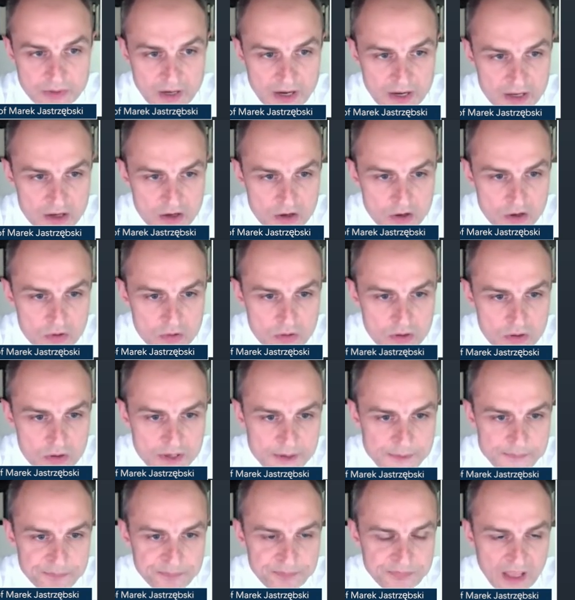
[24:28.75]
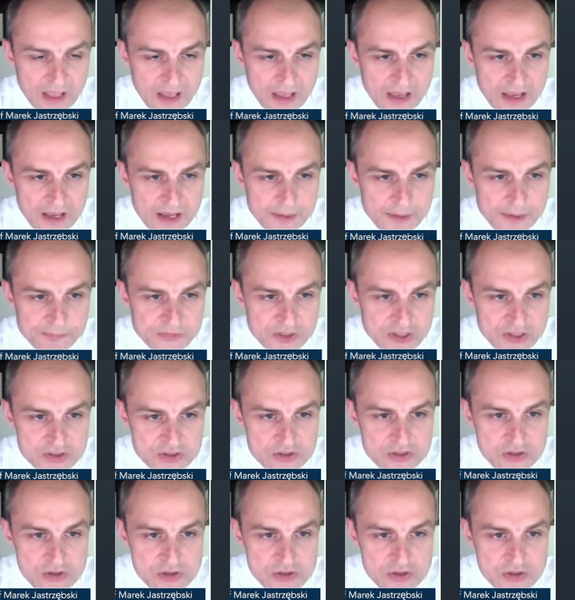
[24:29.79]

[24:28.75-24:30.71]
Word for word: I call um, these